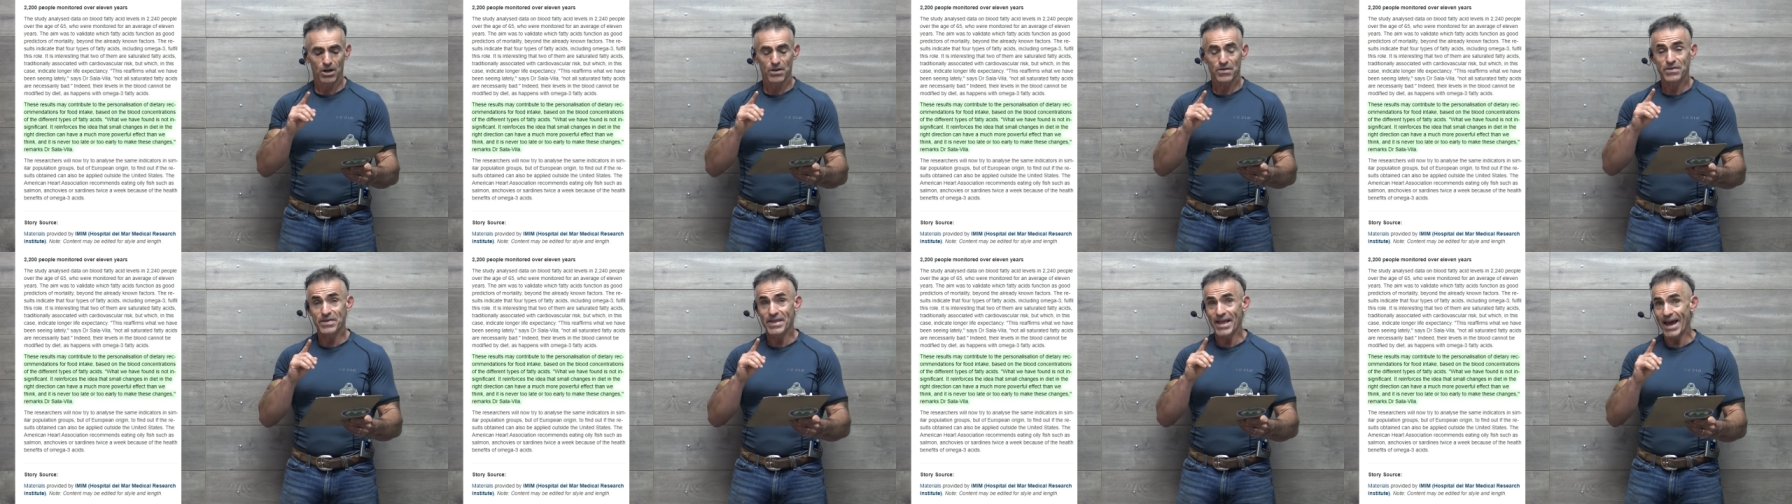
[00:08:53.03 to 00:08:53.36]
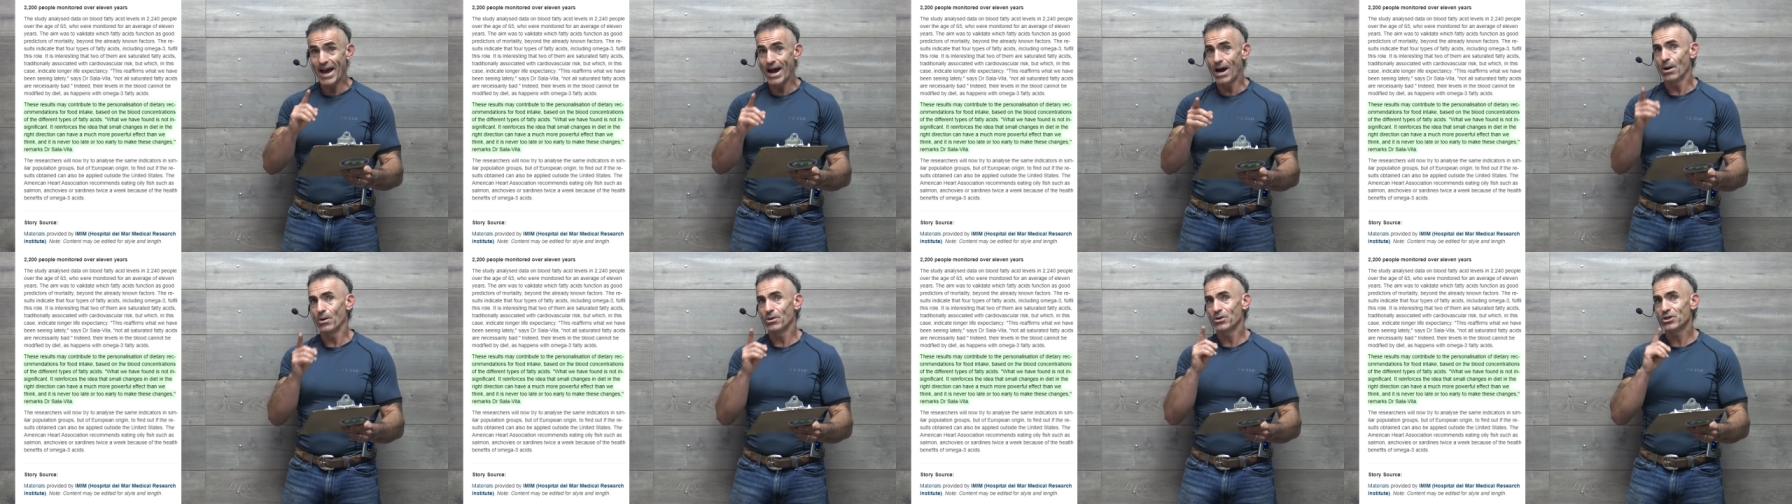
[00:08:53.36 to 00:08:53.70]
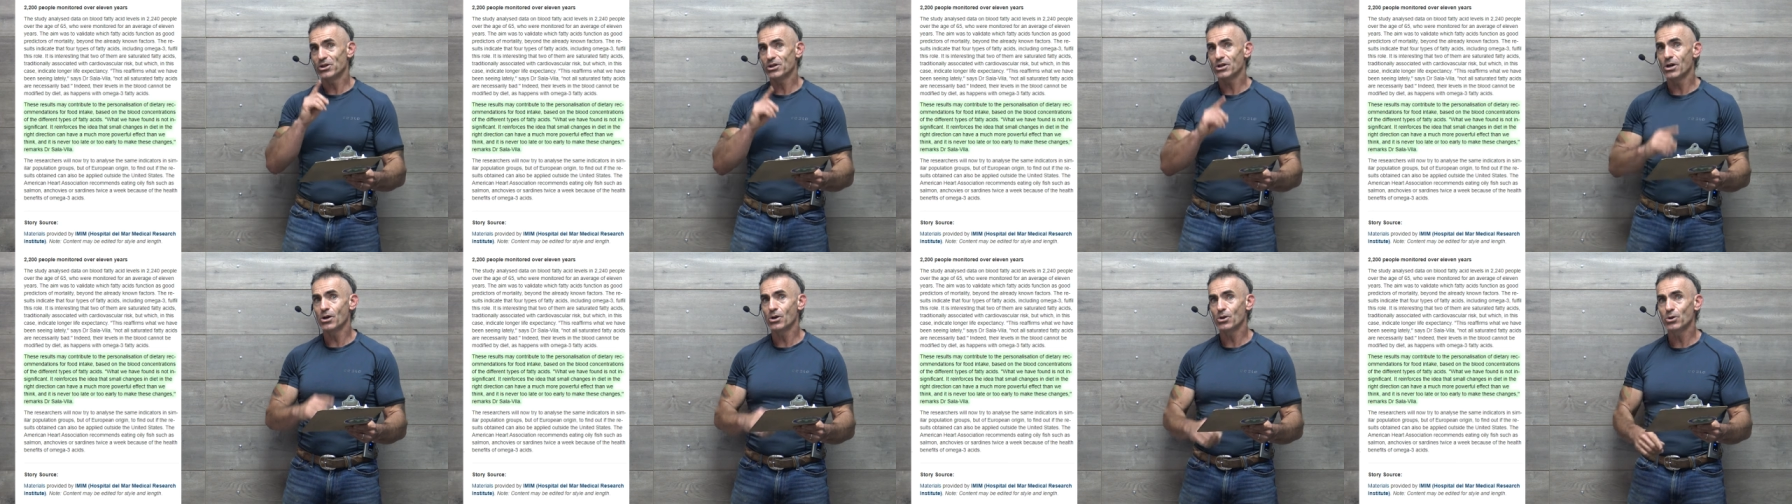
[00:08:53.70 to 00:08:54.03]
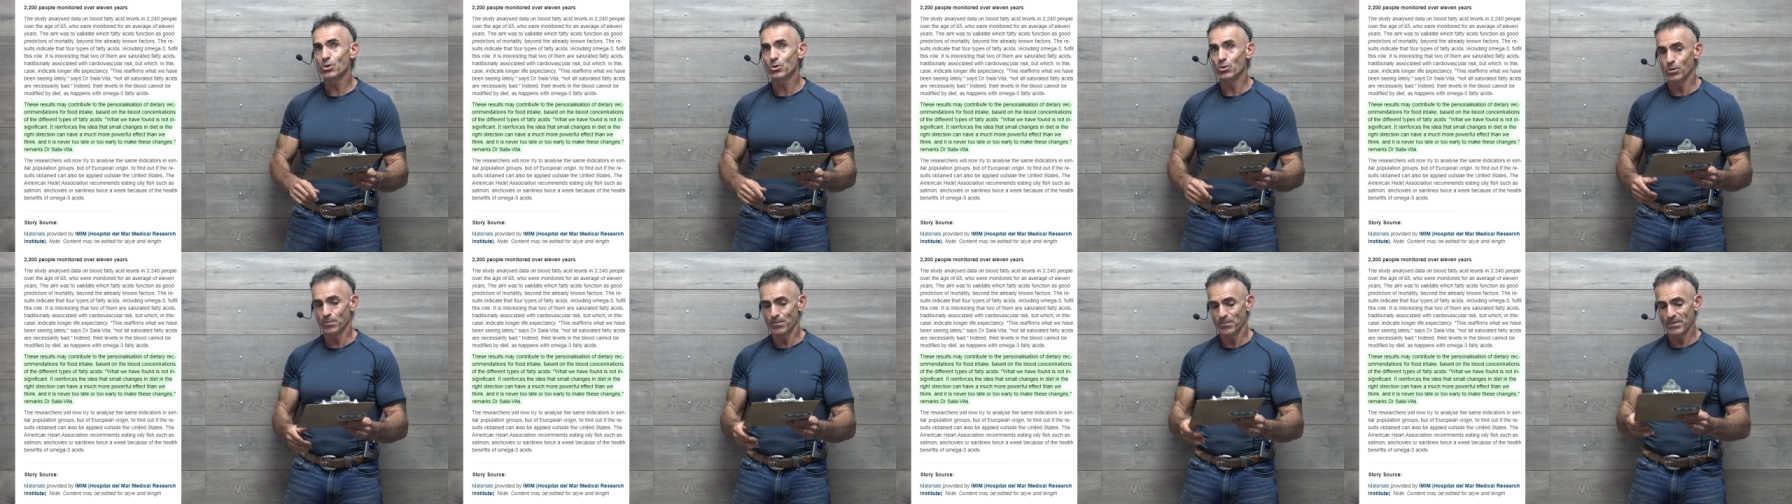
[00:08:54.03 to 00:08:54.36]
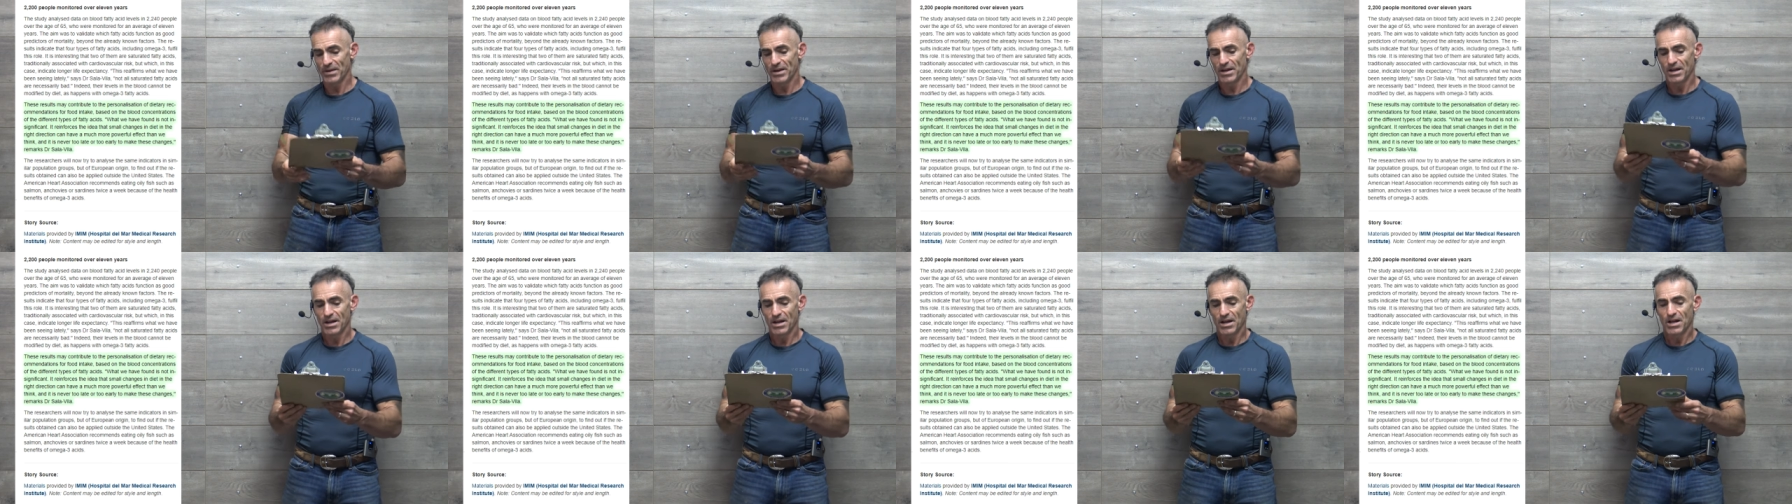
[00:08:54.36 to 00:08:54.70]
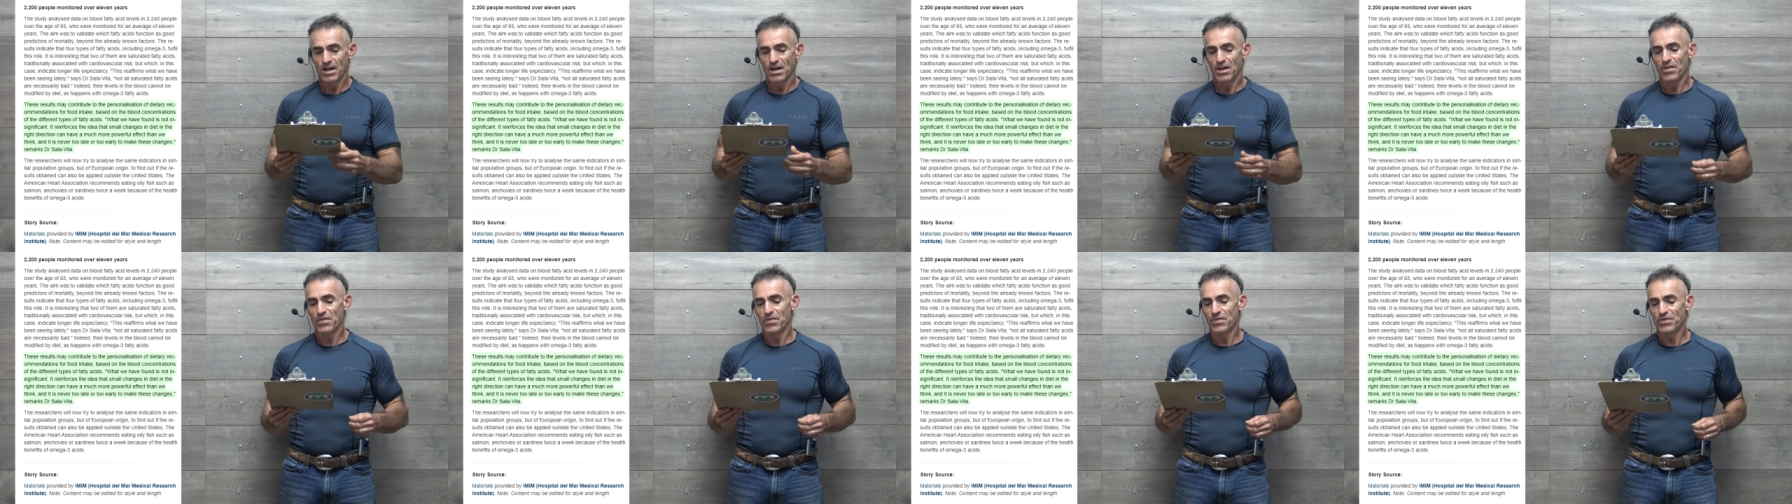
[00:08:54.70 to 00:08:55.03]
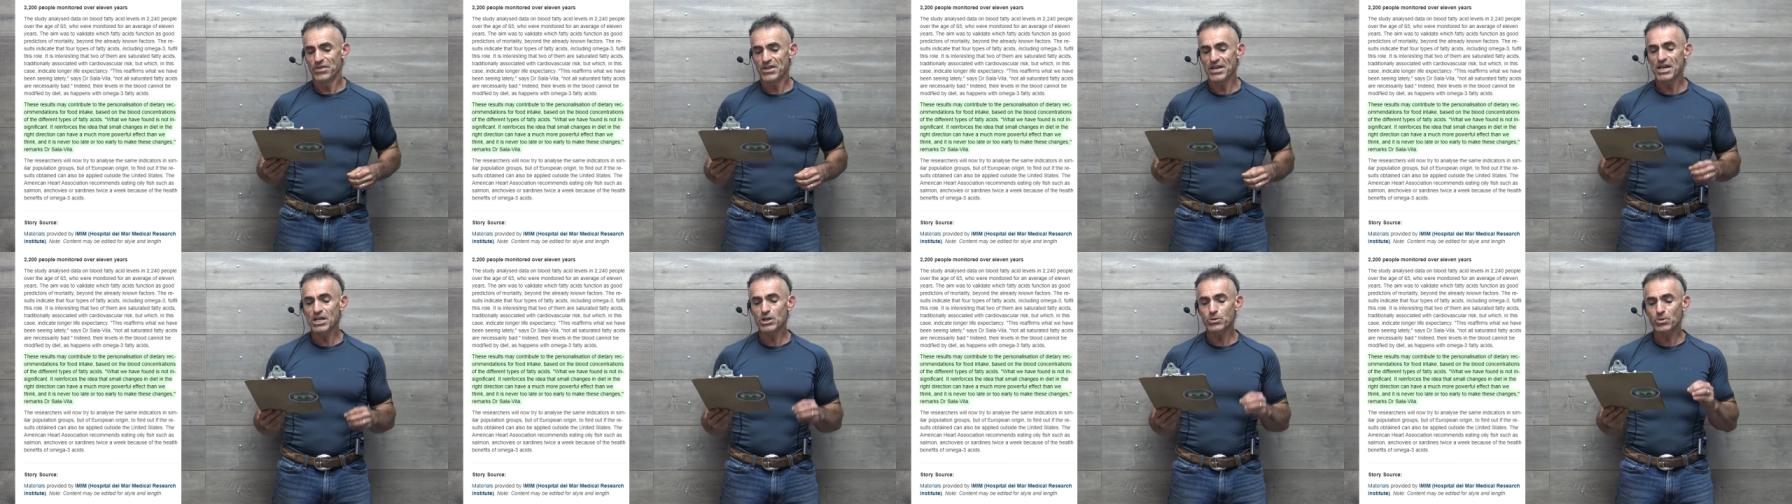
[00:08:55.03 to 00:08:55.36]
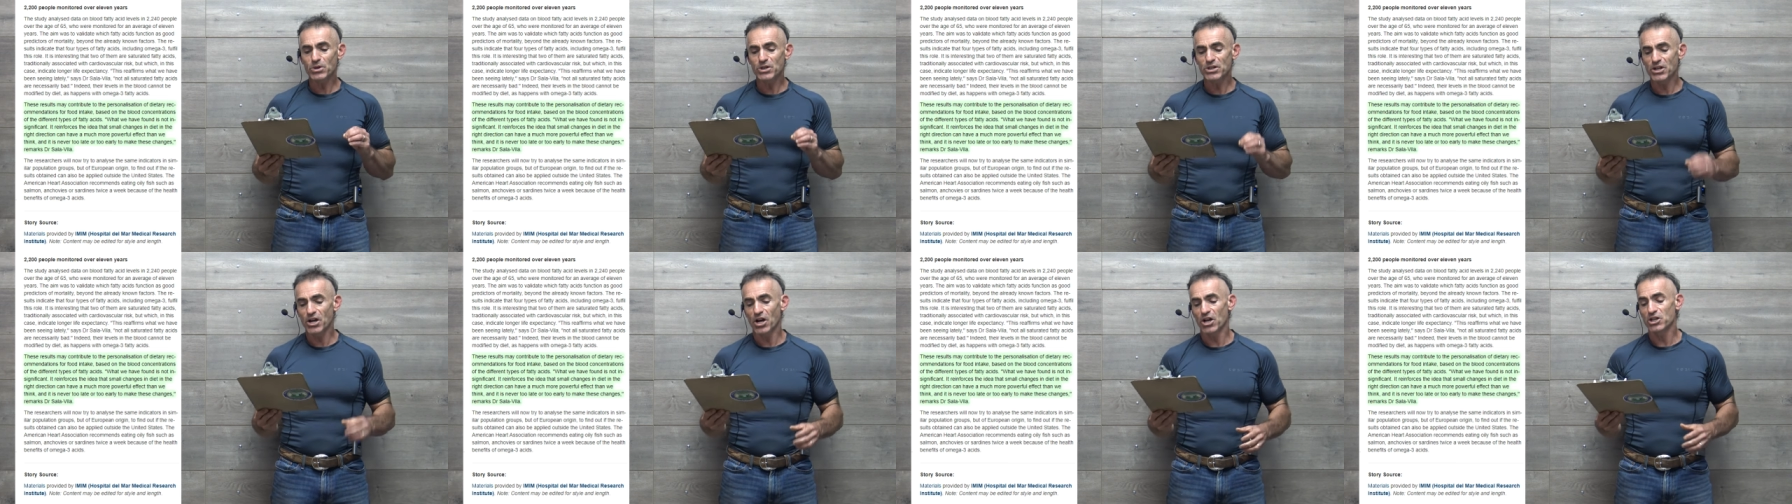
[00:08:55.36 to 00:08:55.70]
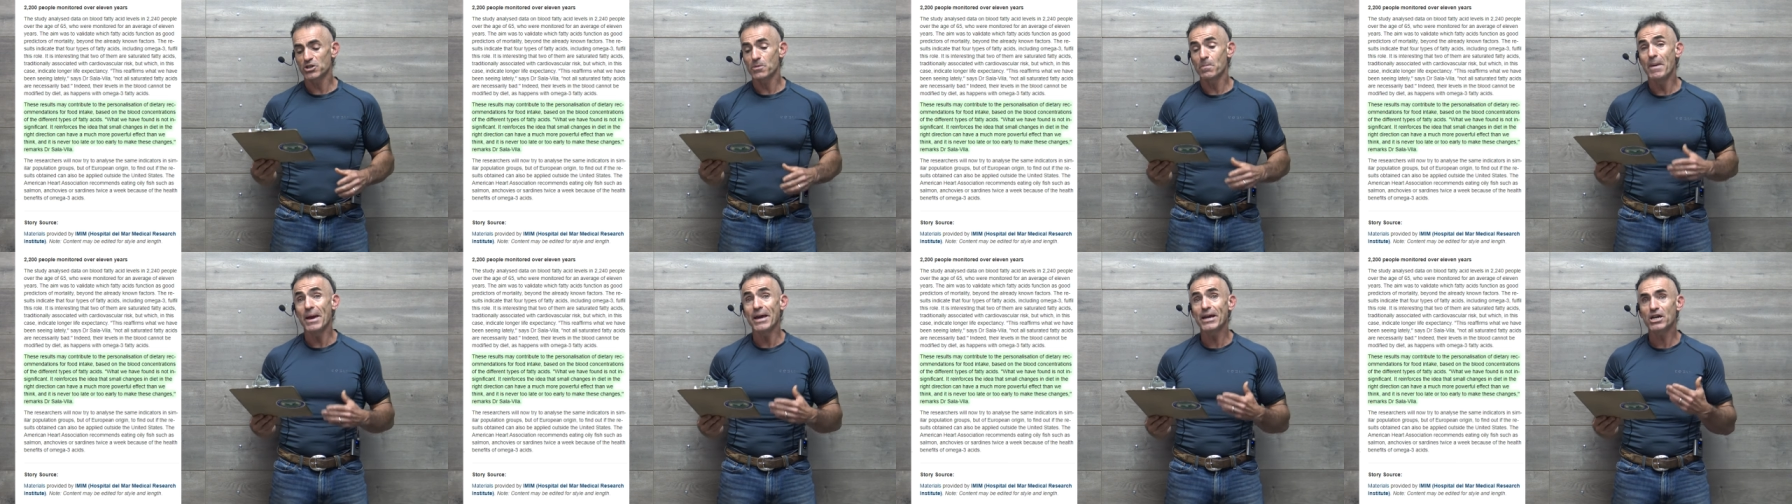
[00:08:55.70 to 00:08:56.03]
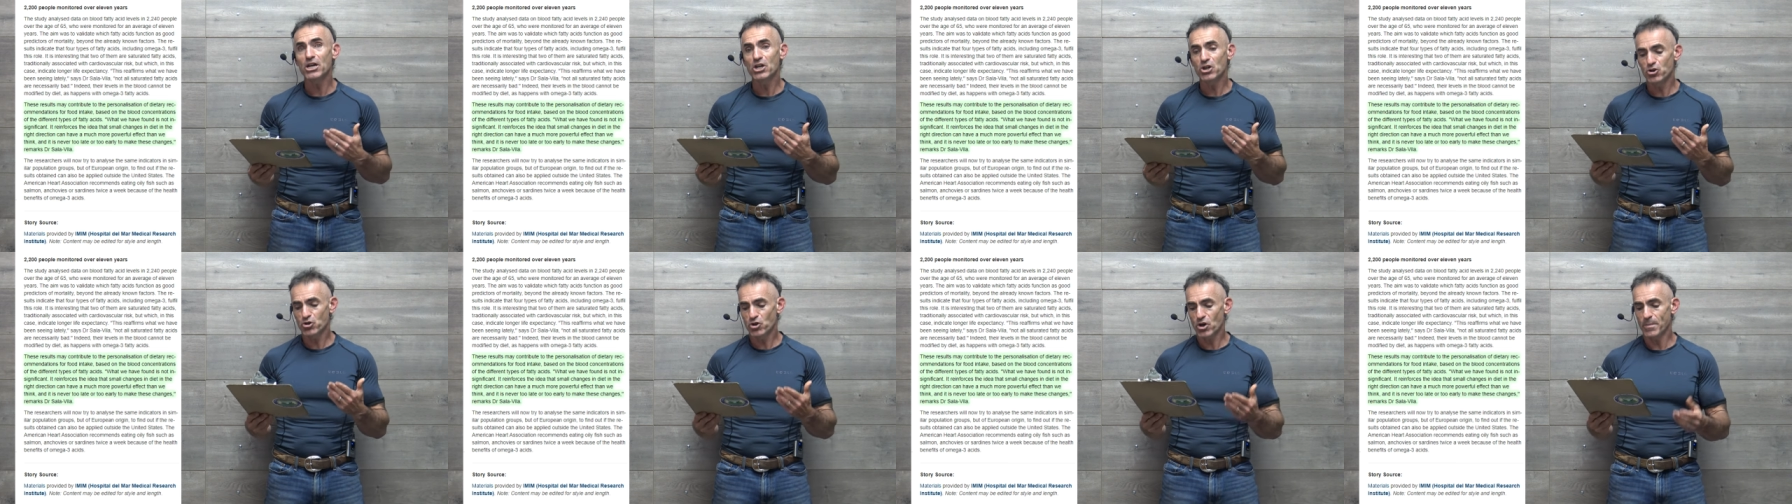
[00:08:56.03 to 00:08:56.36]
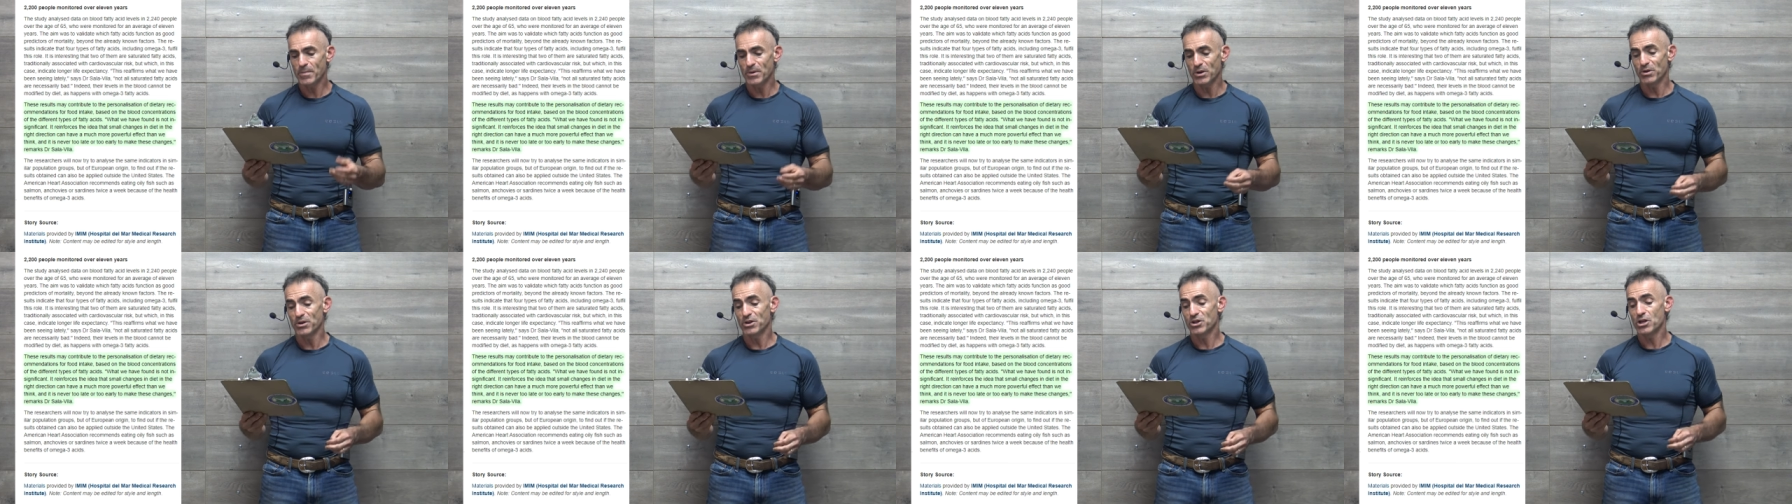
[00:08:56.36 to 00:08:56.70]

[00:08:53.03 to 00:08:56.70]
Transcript: Now, to conclude, these results may contribute